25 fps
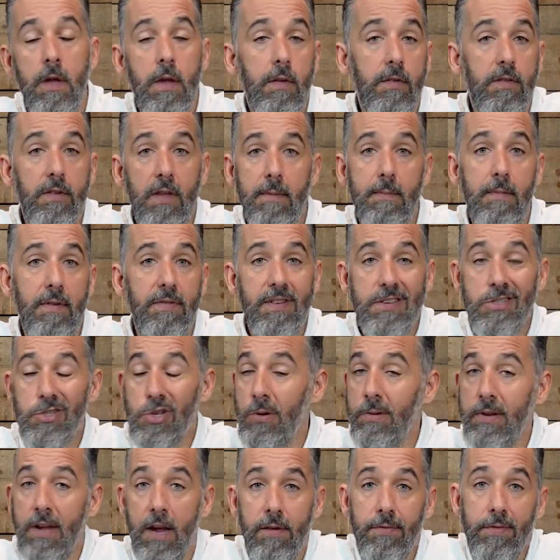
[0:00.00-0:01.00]
Some of us
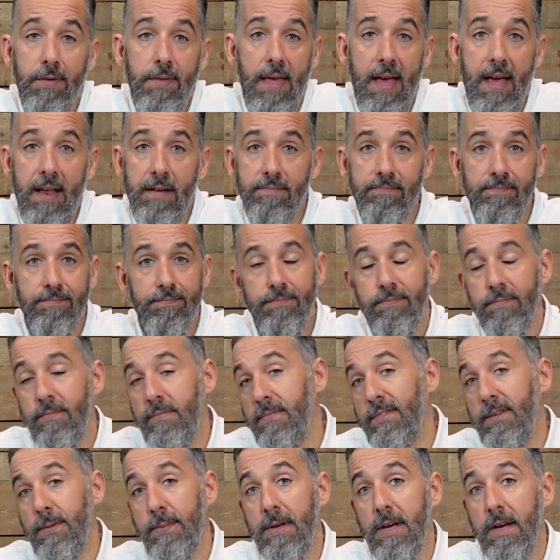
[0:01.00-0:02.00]
don't care for that,
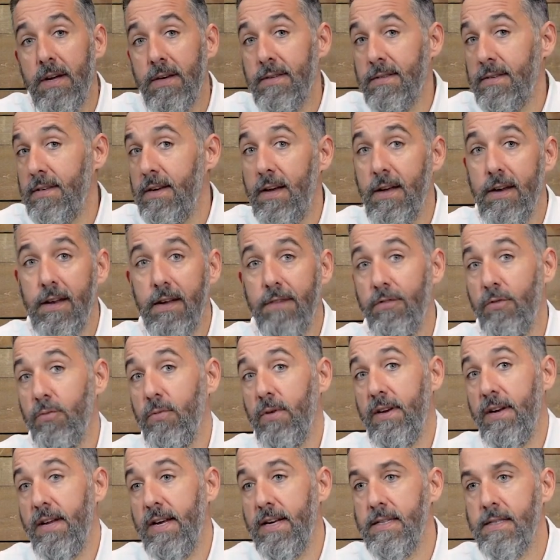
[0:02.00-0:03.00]
to be honest, not
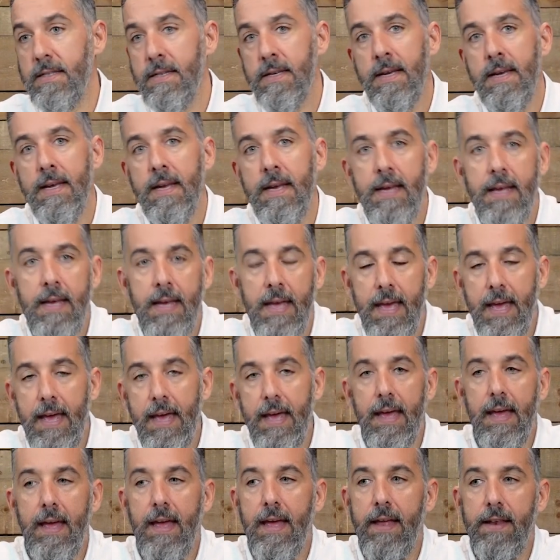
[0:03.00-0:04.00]
everyone does.
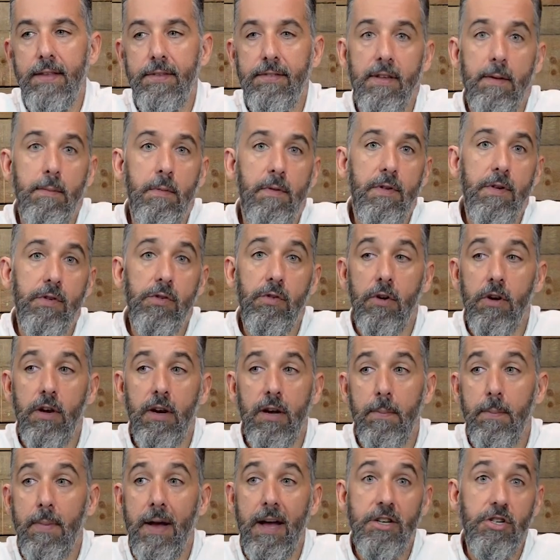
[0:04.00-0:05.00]
And some of us are
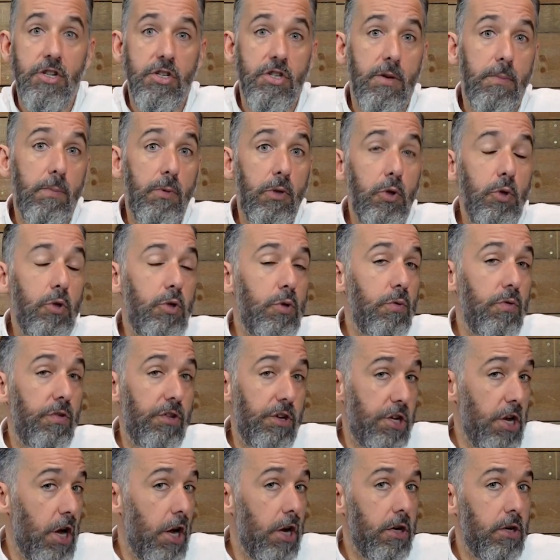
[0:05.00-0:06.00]
gonna buy just a
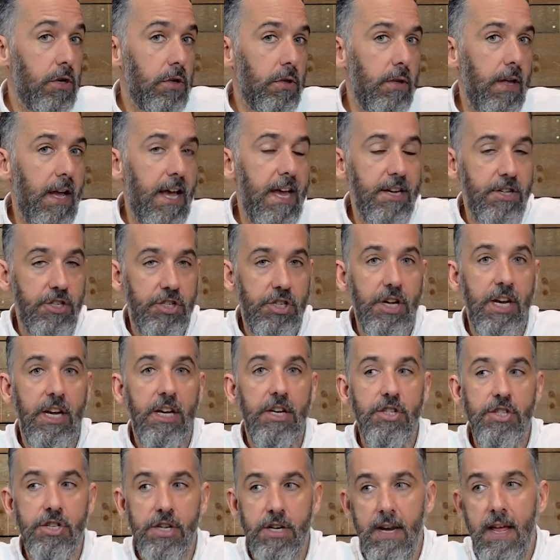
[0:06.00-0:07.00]
Bluetooth dongle and
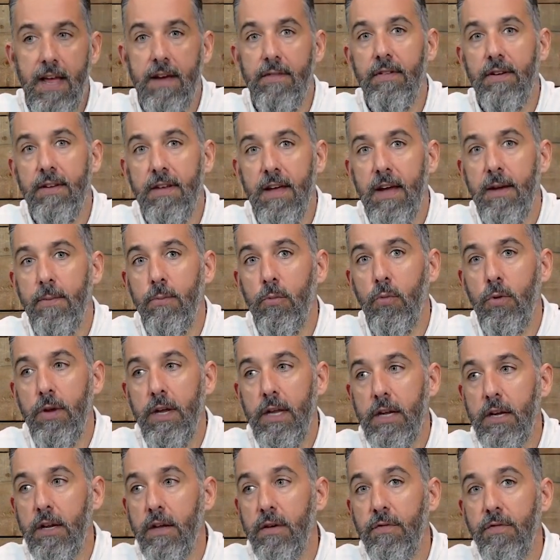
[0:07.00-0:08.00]
change it every time
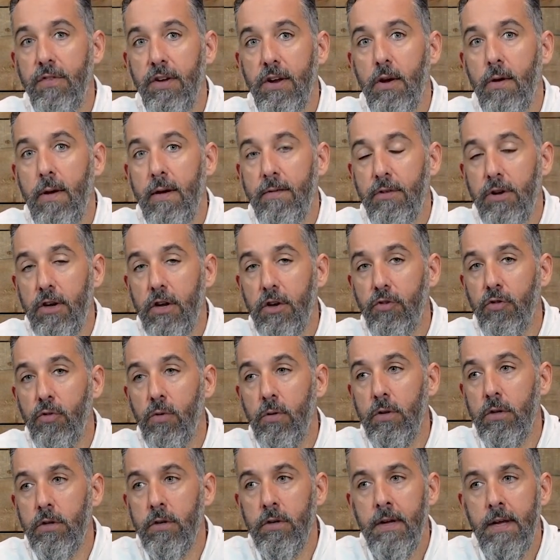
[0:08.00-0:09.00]
we configure every
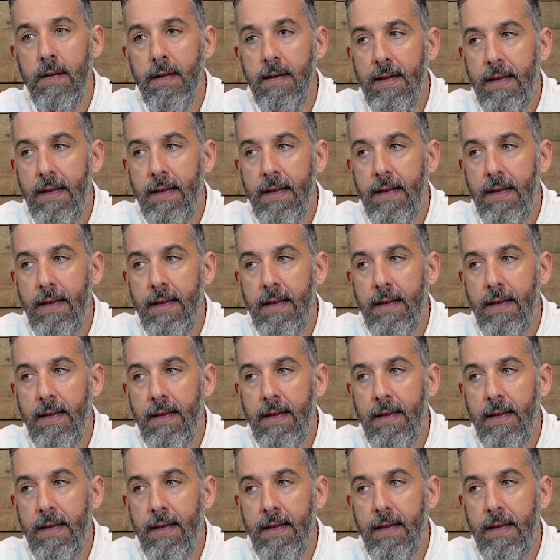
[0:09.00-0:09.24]
controller.